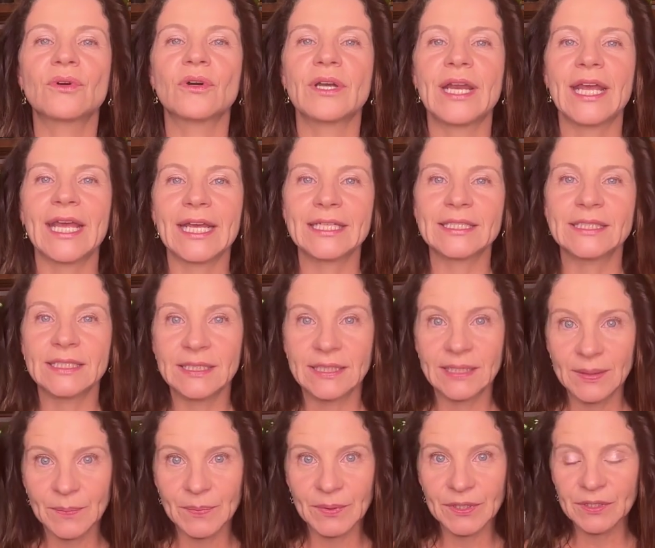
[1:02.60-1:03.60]
connect
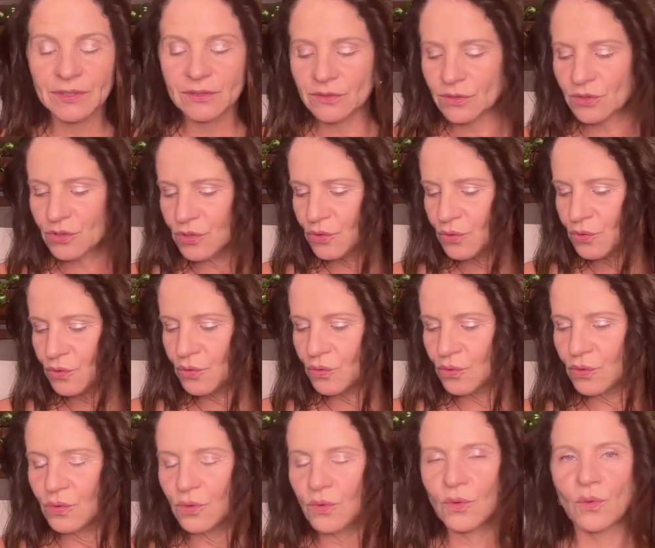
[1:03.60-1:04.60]
deeper
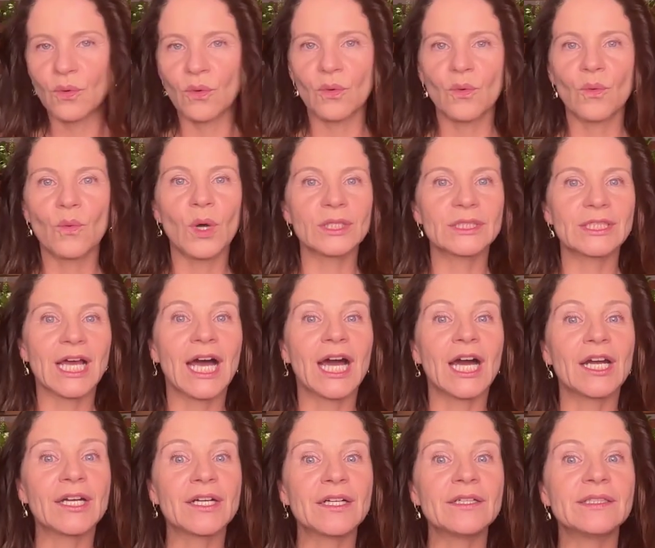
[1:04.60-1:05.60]
to what
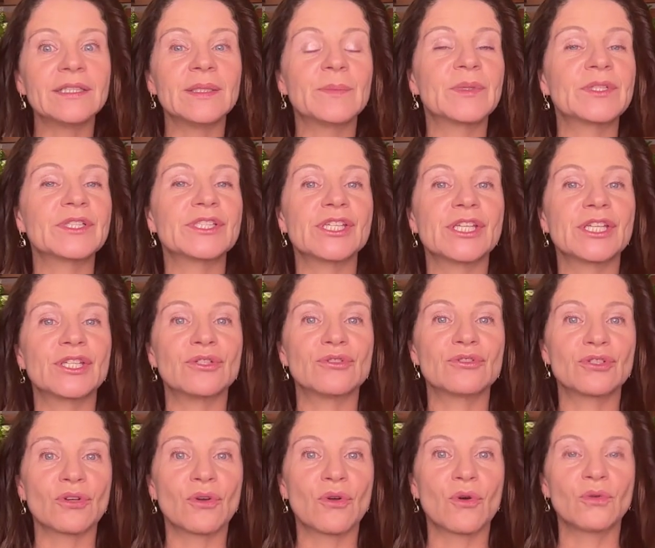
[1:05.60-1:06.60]
are the
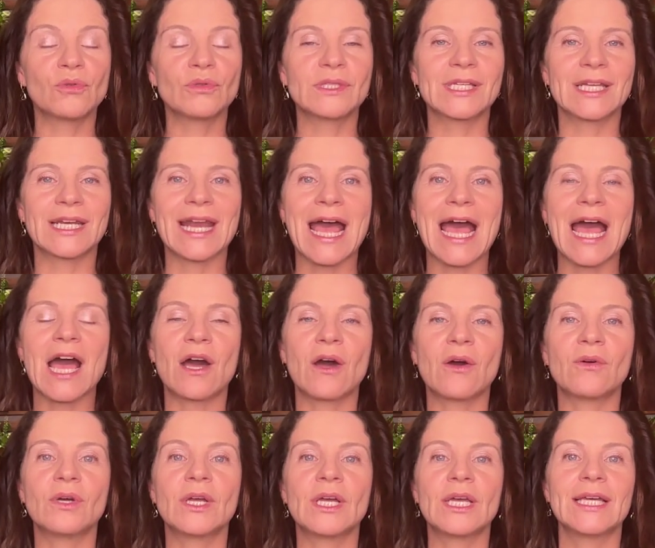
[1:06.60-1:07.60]
persecution codes and
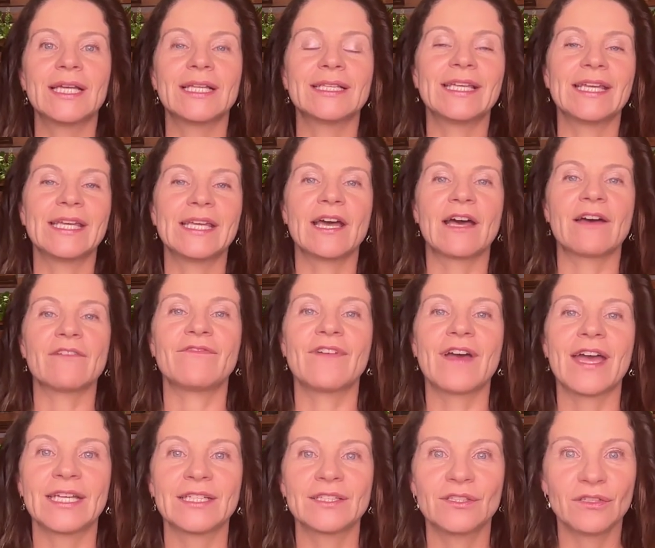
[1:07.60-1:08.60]
how they
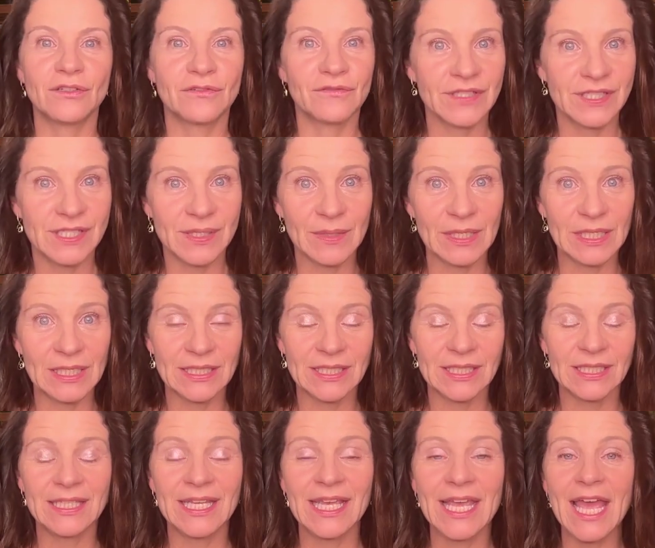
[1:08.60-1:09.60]
affect your
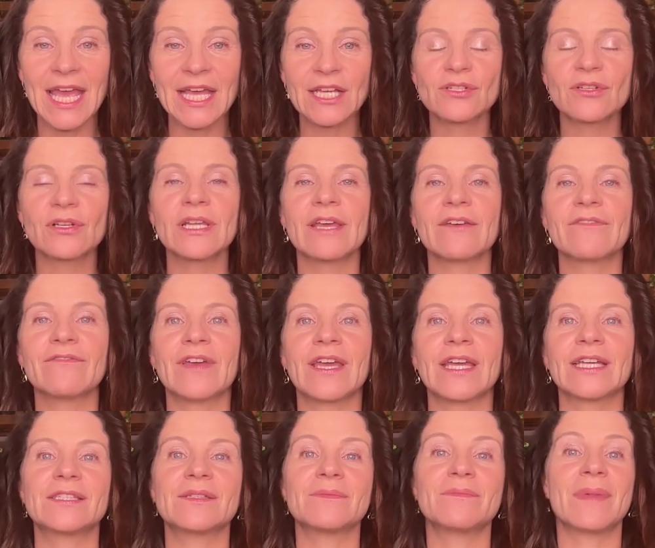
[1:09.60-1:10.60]
visibility. They actually
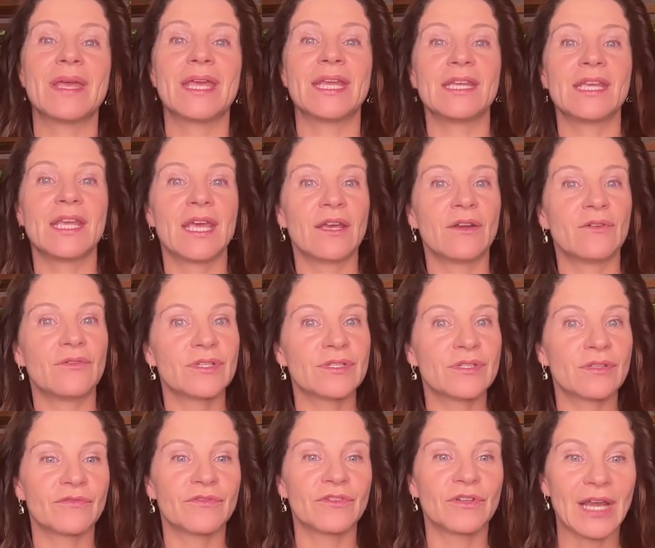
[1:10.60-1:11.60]
affect many
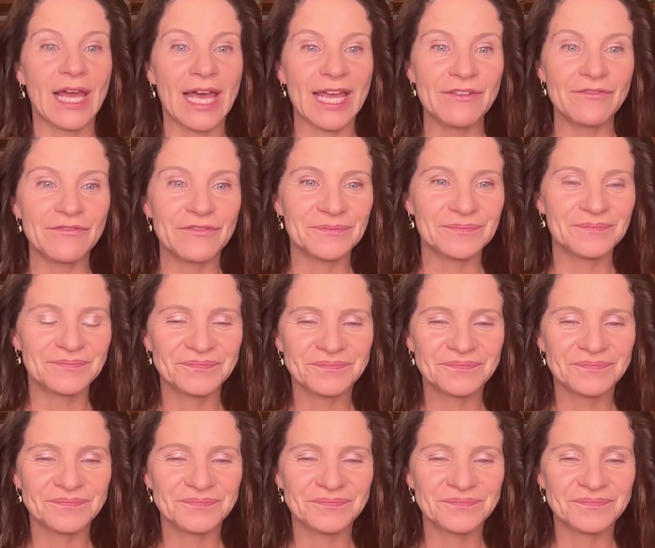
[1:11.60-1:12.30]
areas of your life.